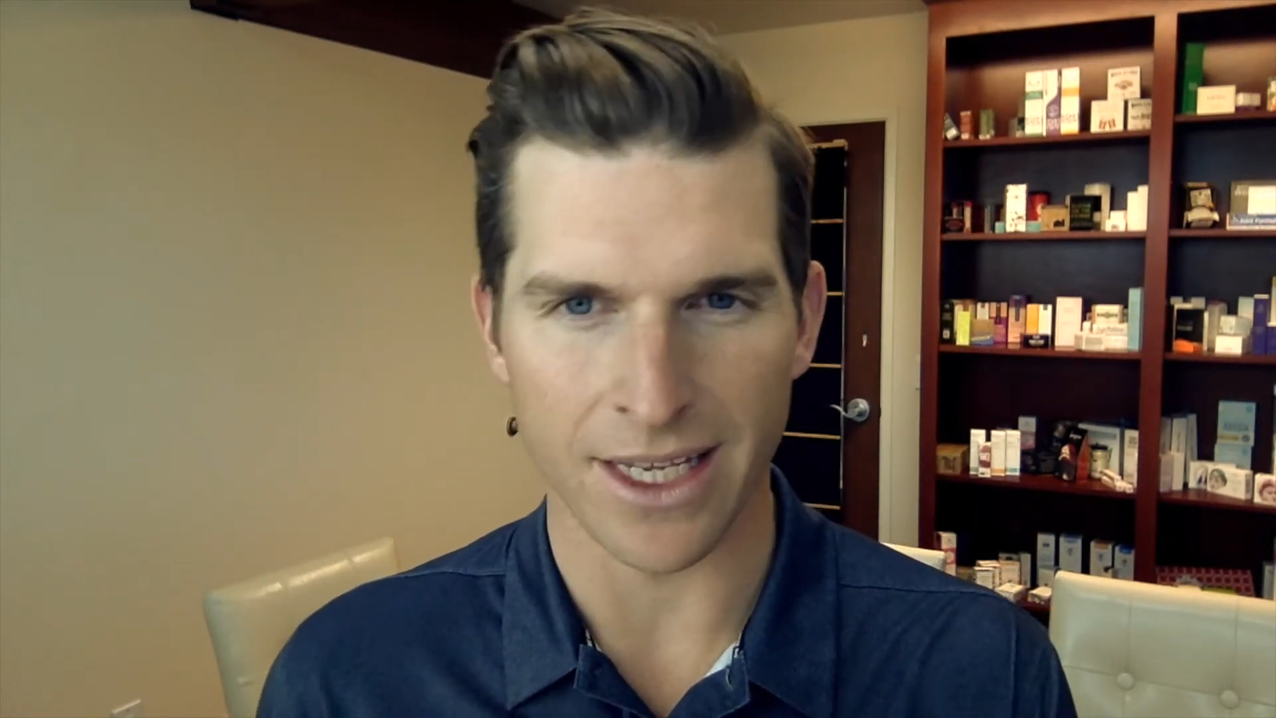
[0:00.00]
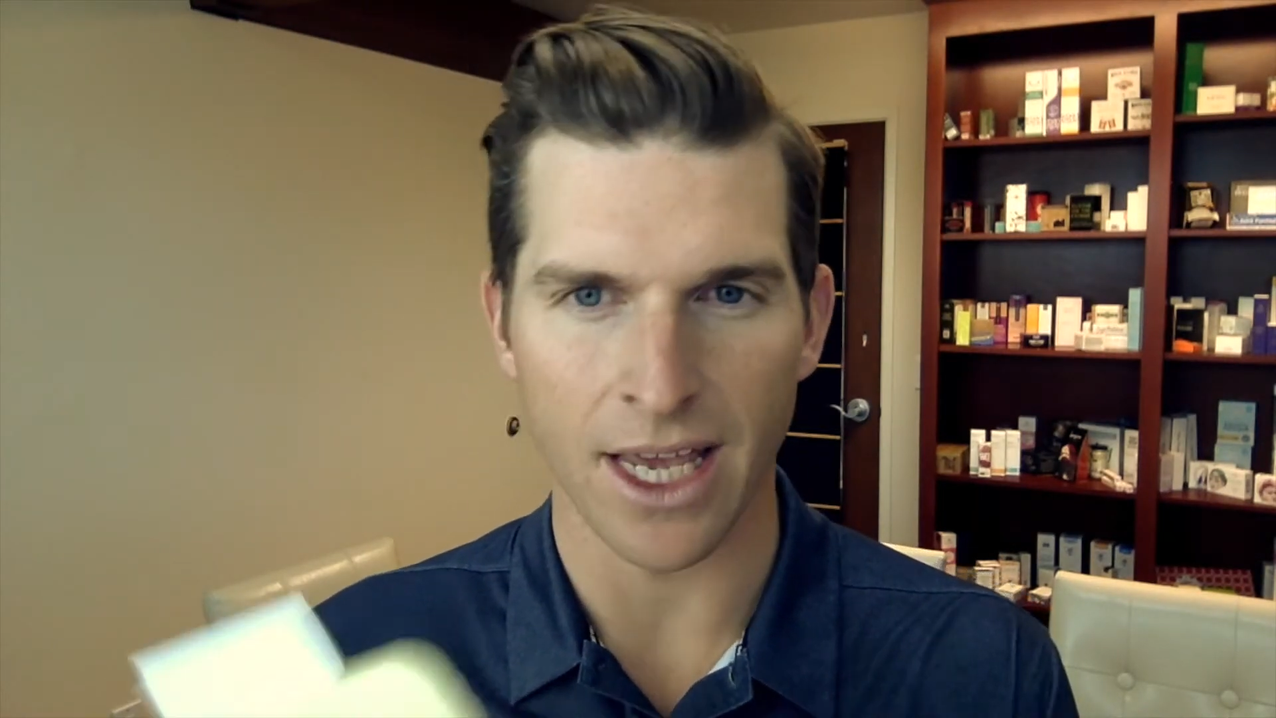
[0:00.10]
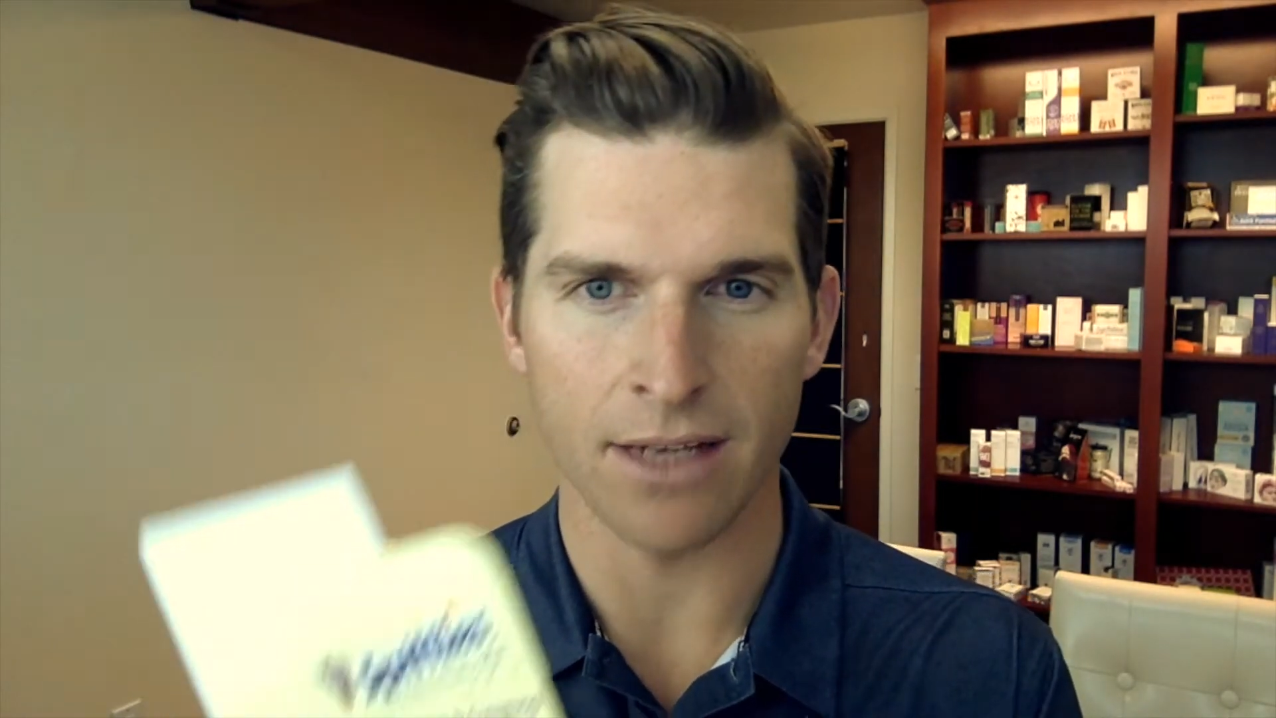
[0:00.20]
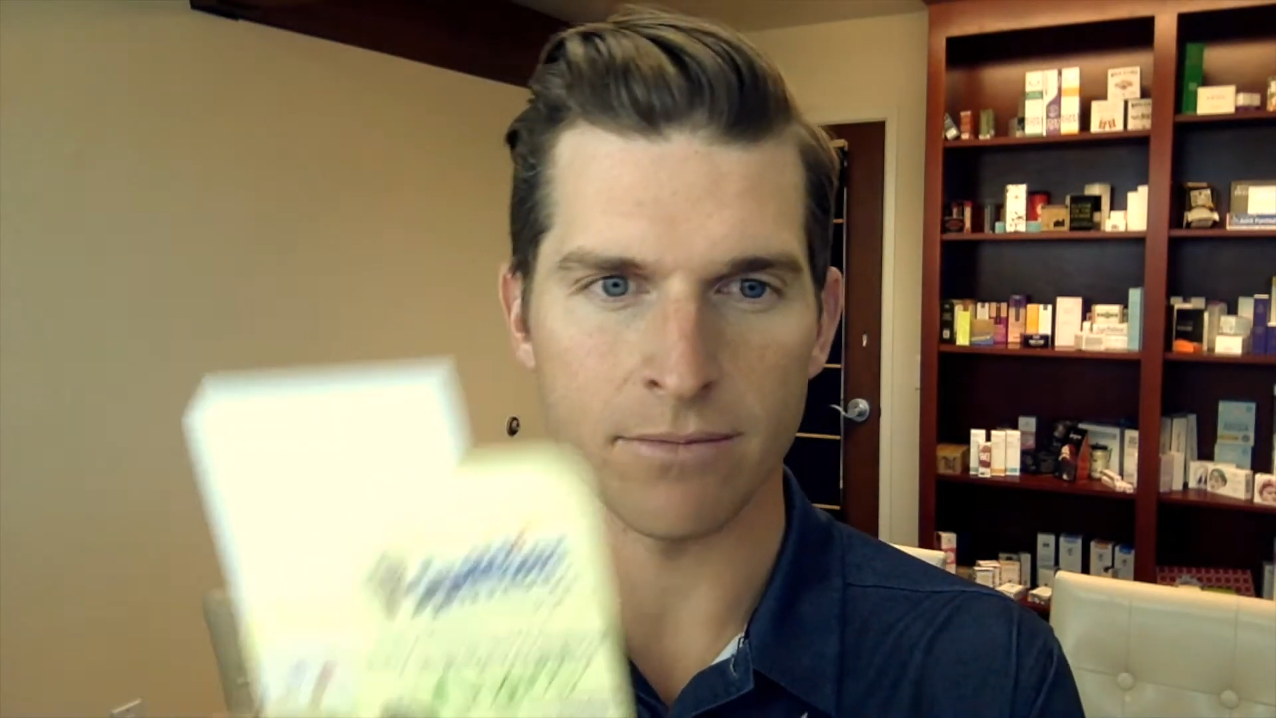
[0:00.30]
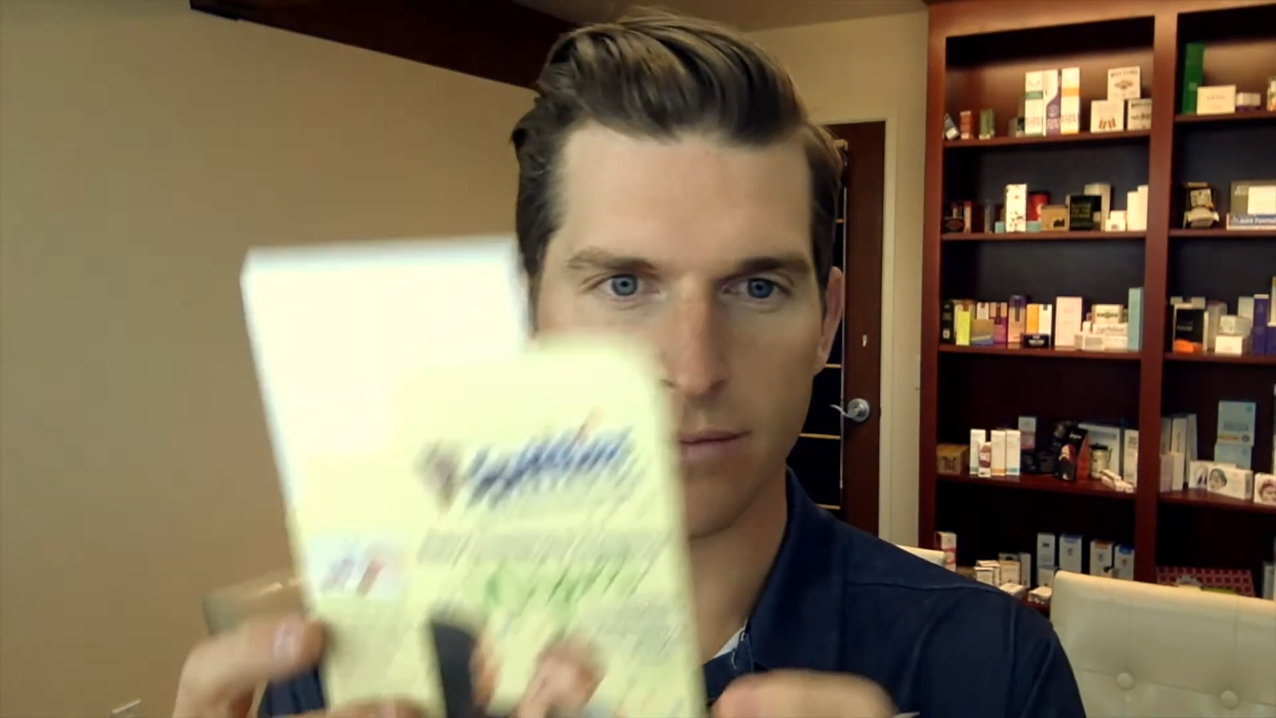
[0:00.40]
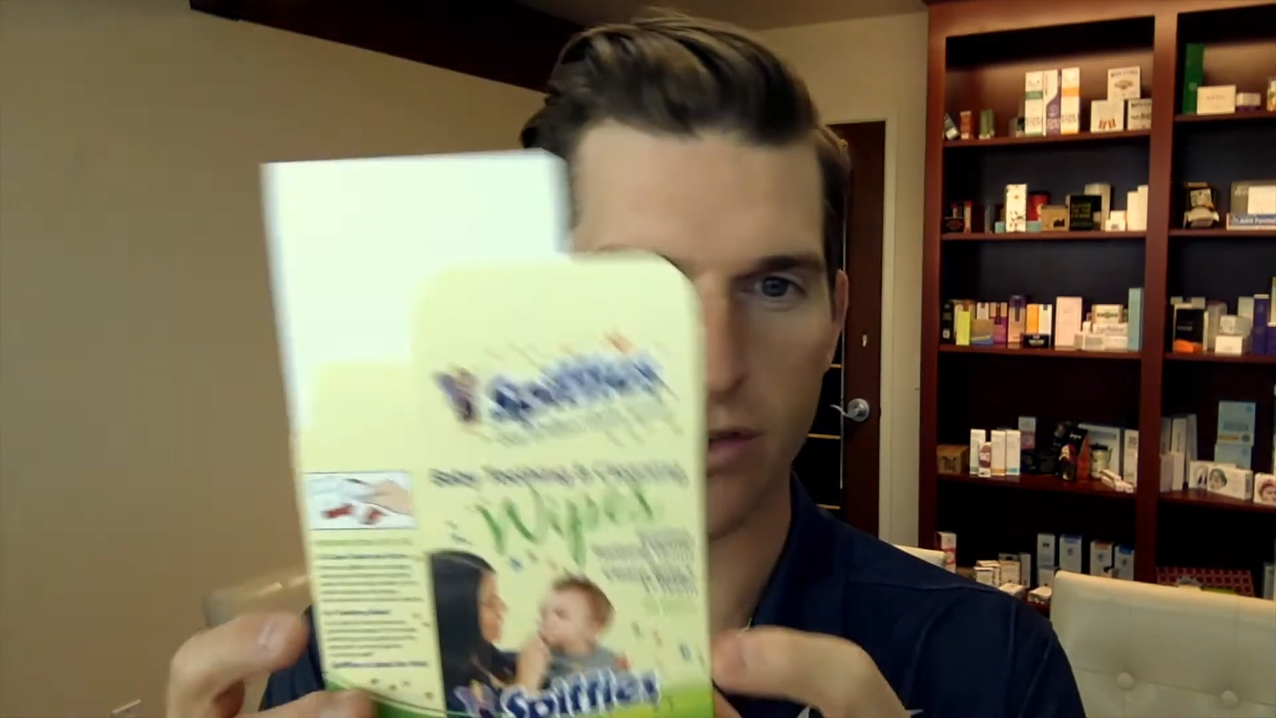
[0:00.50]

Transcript: again,